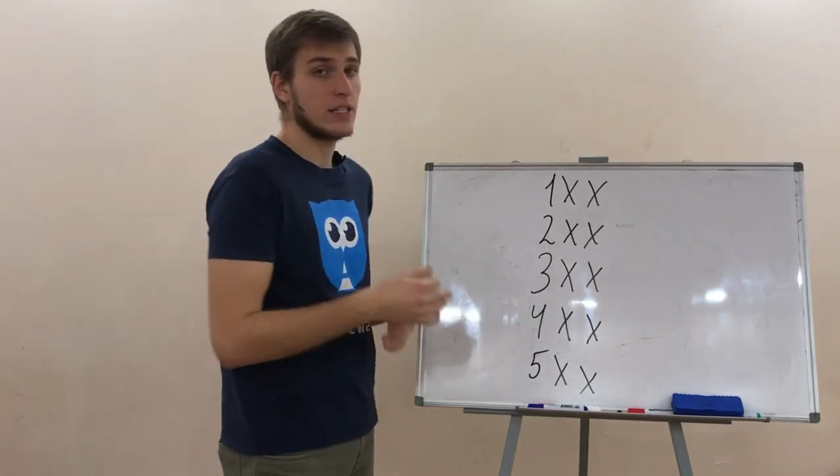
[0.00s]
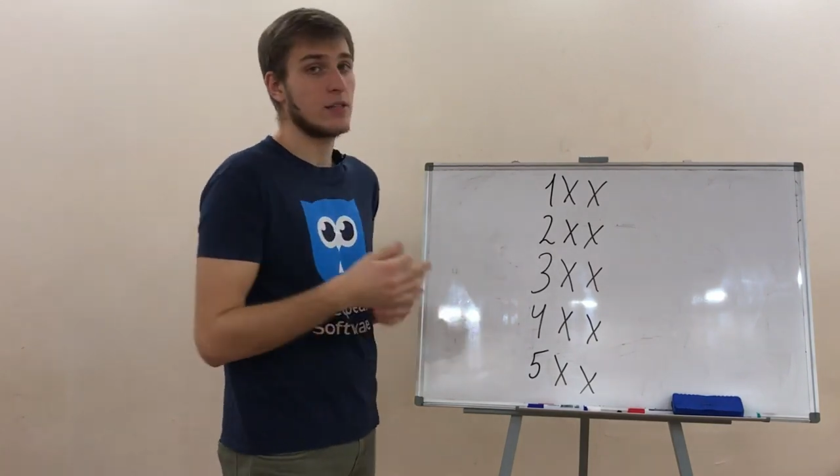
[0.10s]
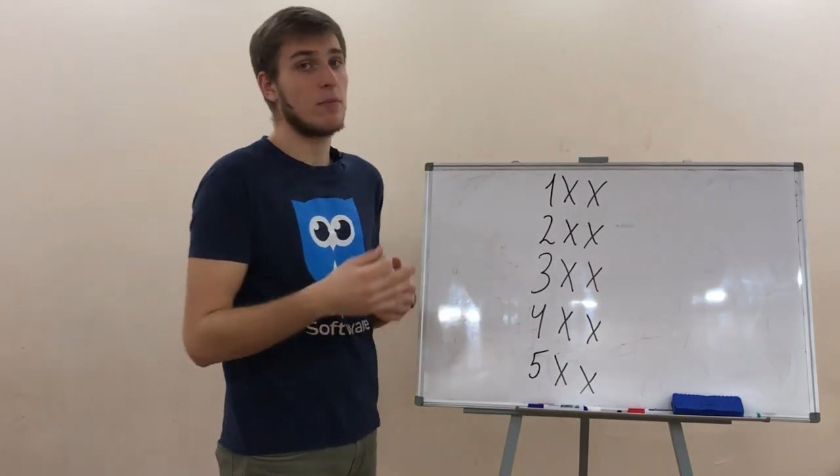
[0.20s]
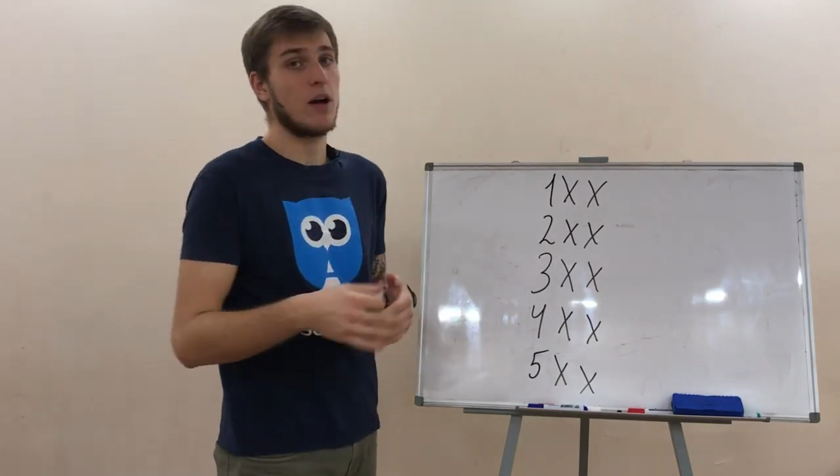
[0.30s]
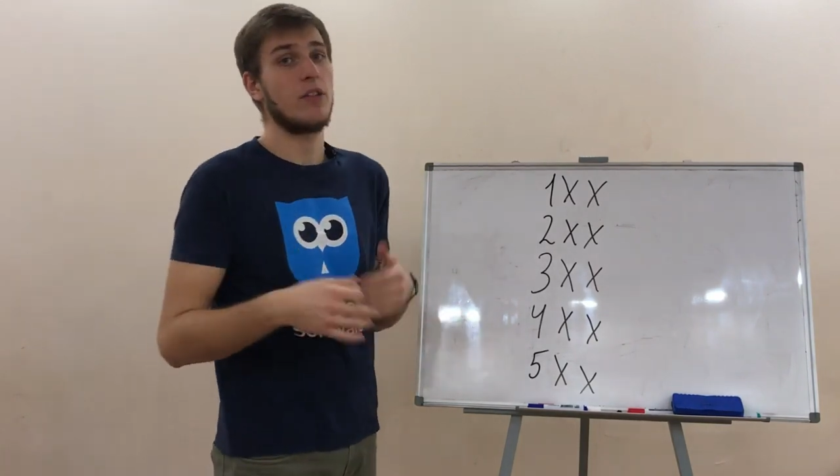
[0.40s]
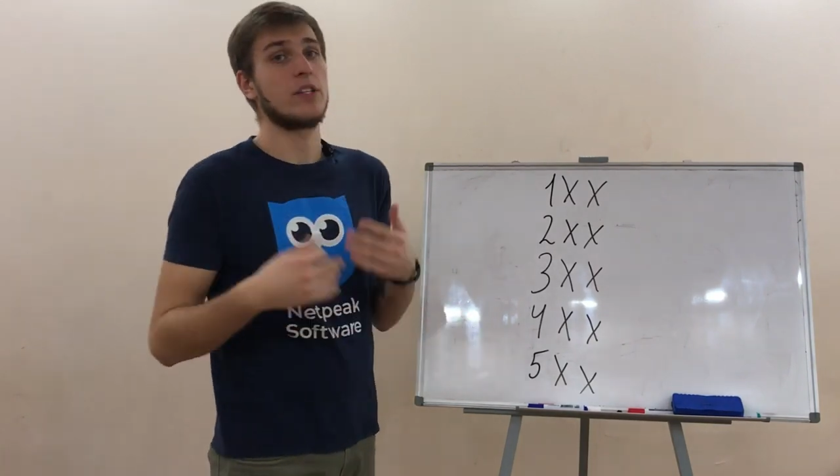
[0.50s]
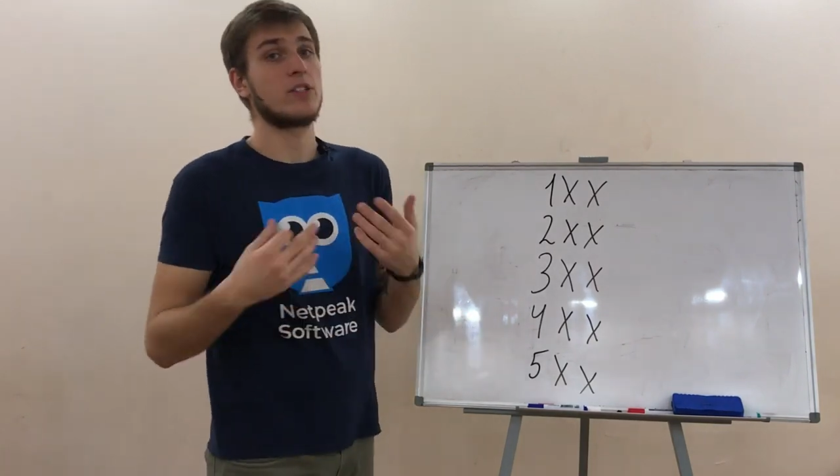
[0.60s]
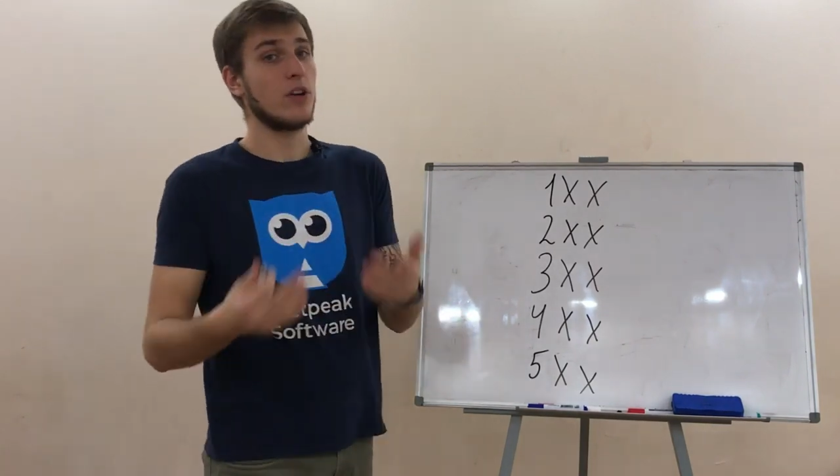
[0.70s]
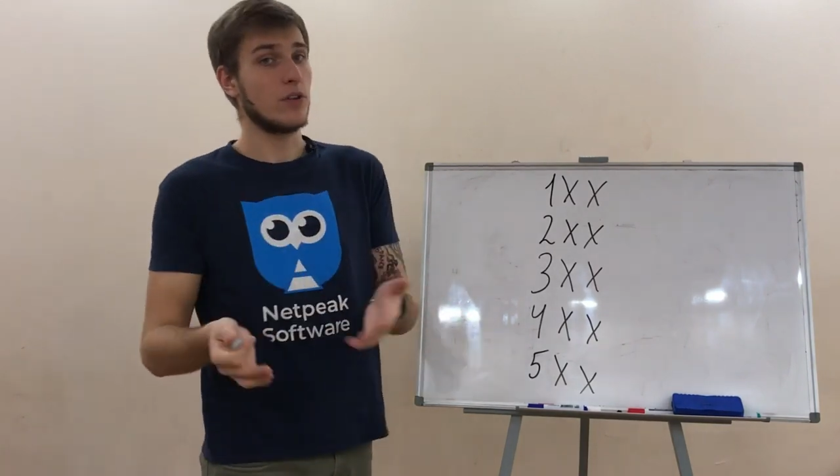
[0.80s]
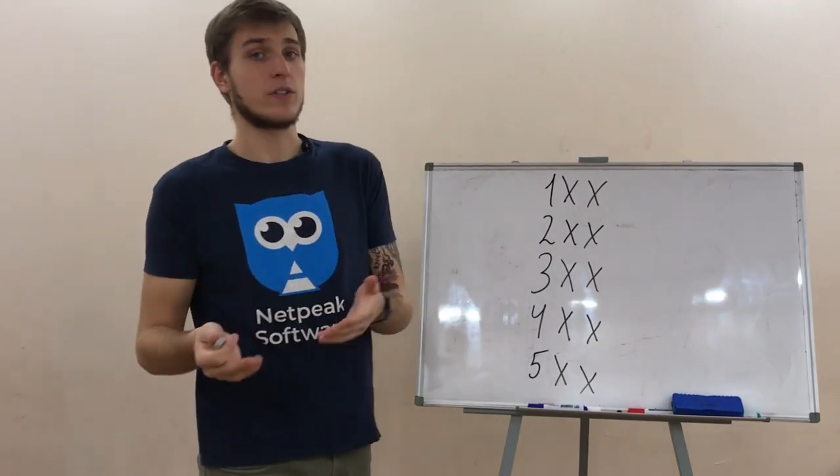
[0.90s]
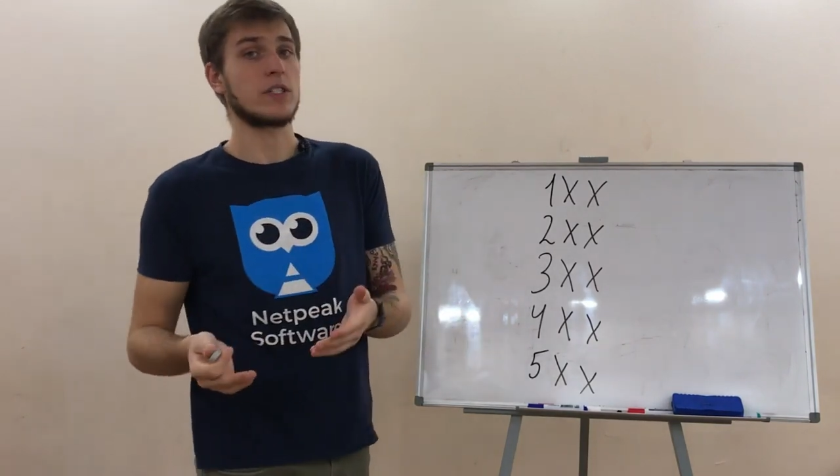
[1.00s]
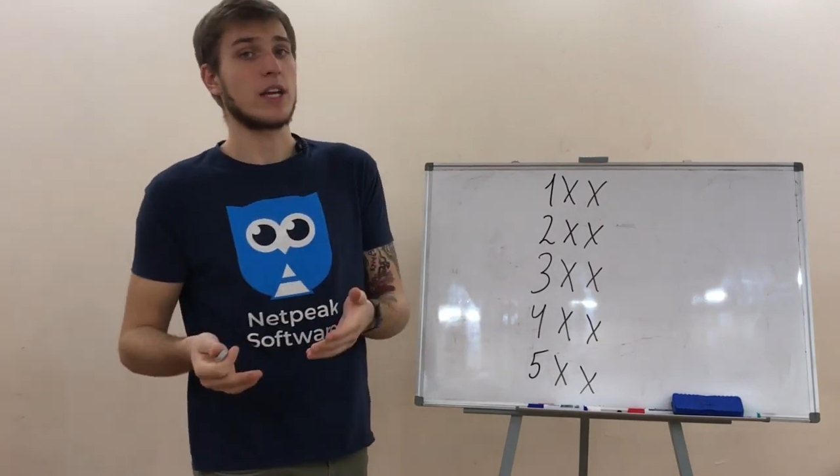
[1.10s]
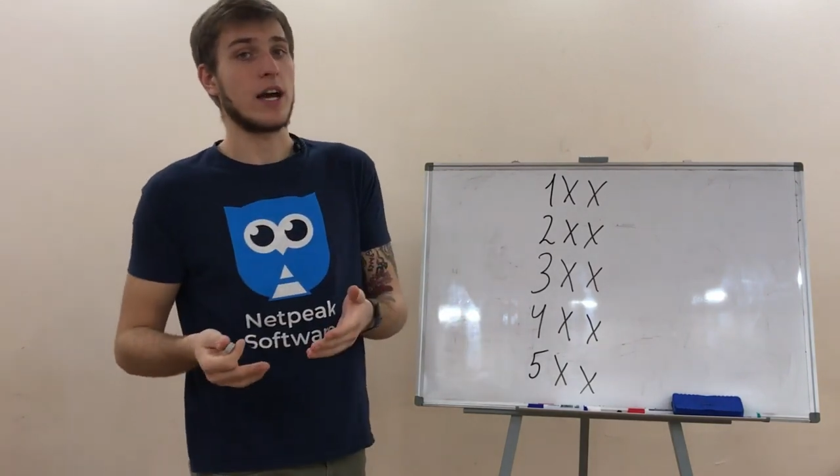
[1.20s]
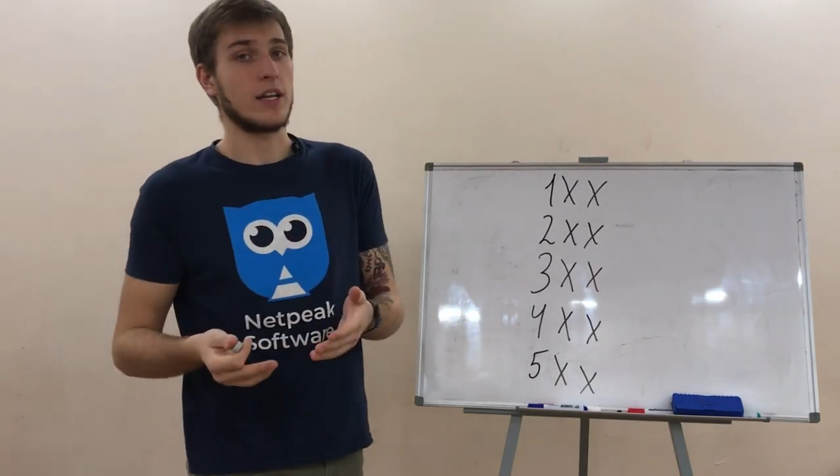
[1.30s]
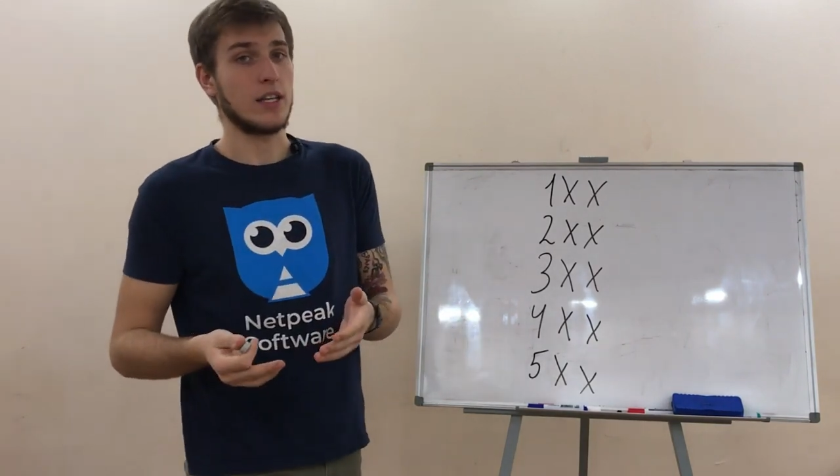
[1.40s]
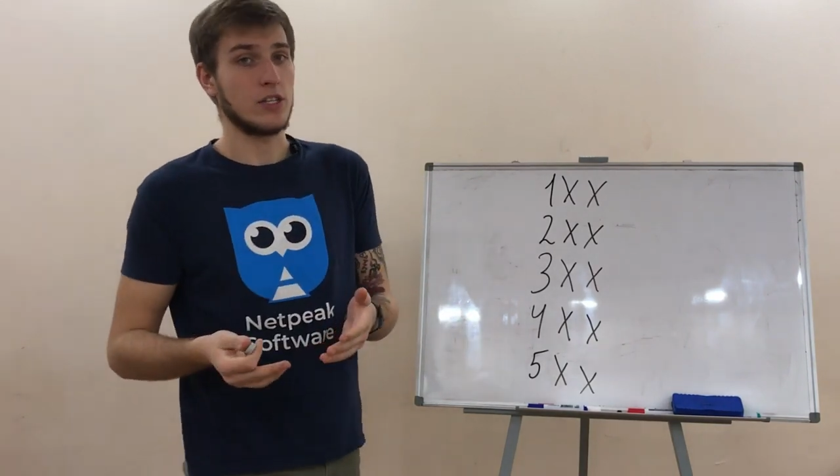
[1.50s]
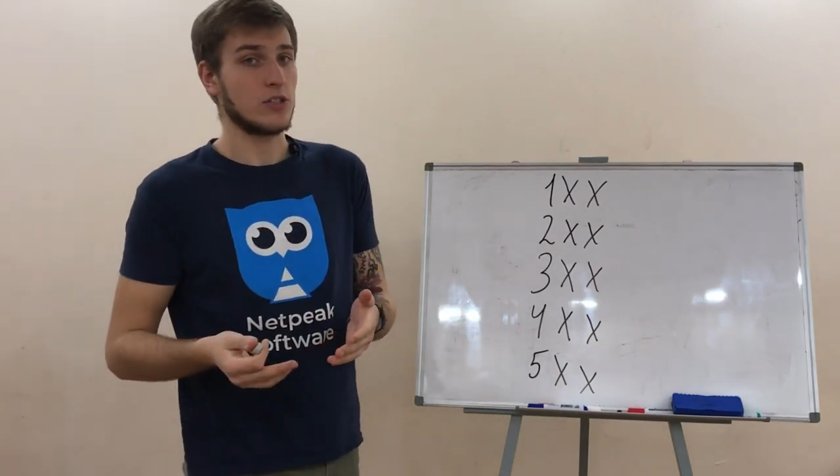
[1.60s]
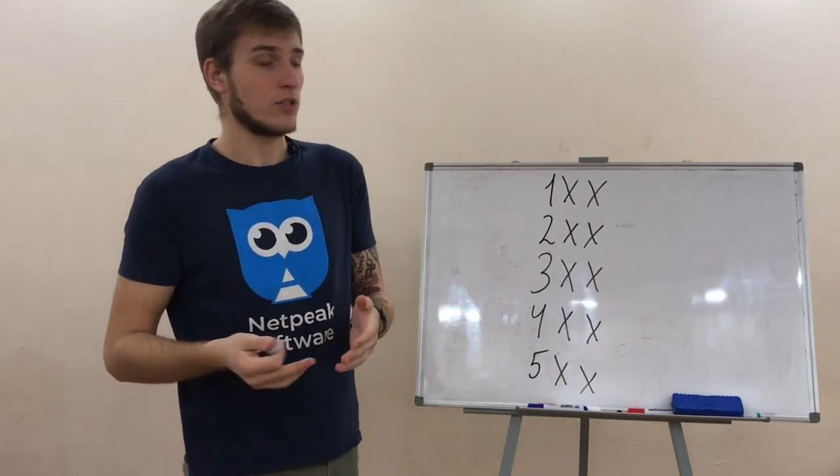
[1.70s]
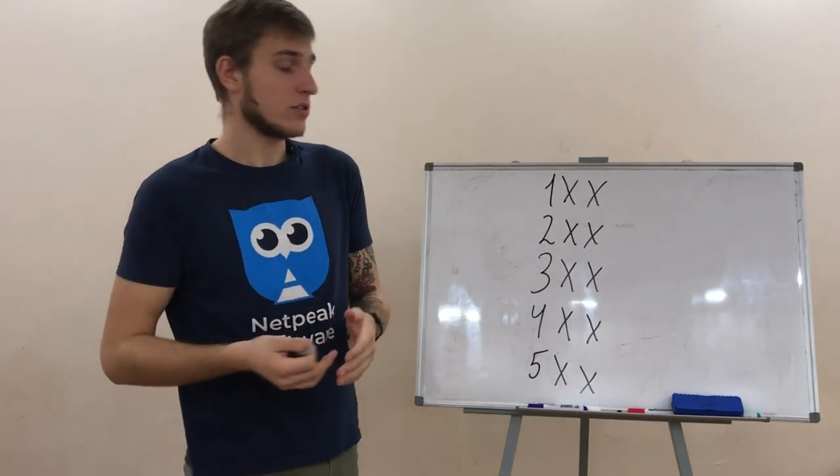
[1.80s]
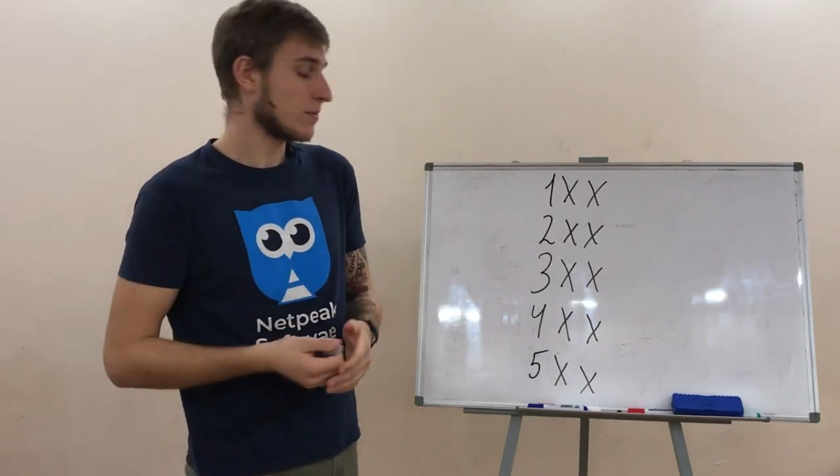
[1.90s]
it's about the server-side
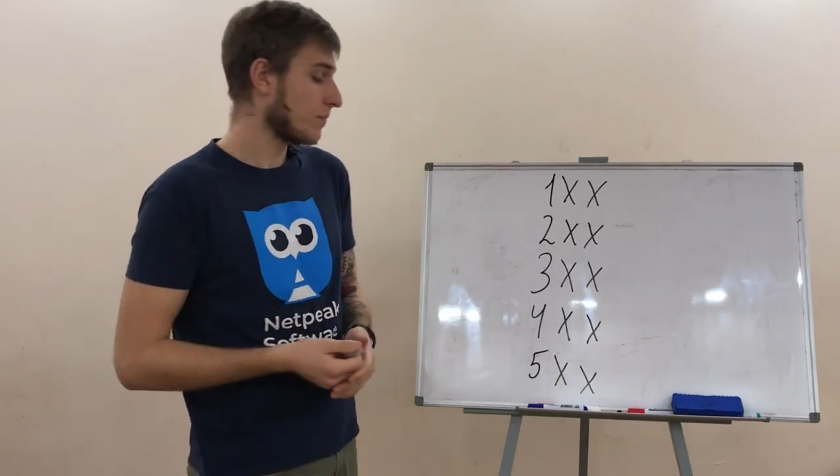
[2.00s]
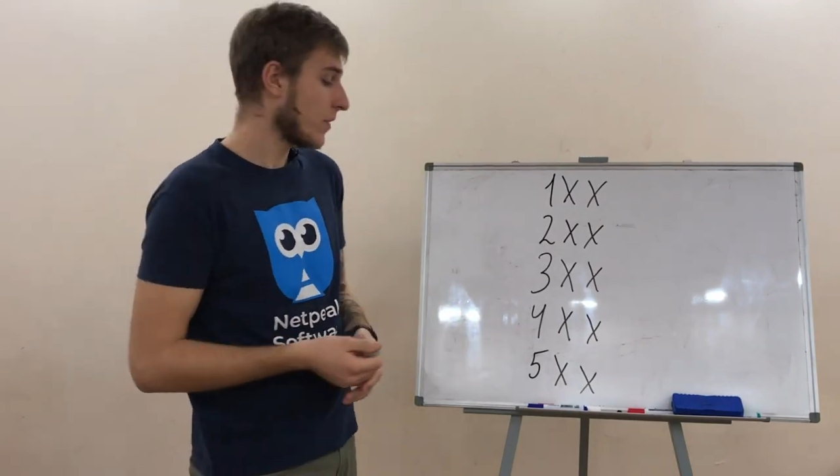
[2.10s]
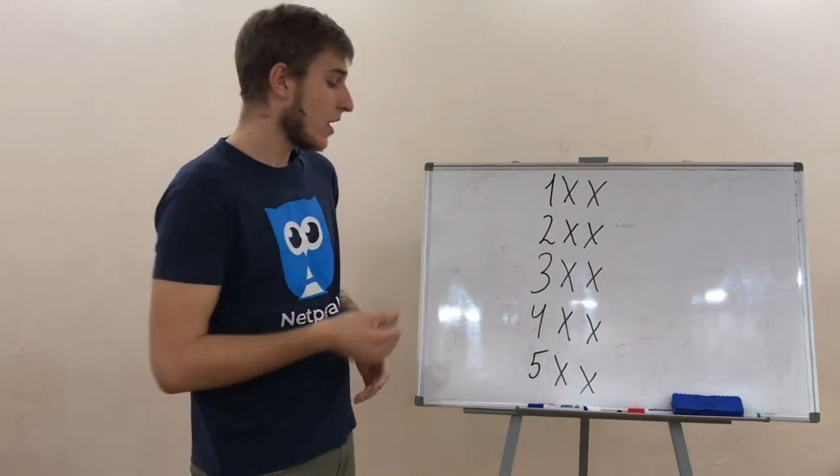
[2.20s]
issues.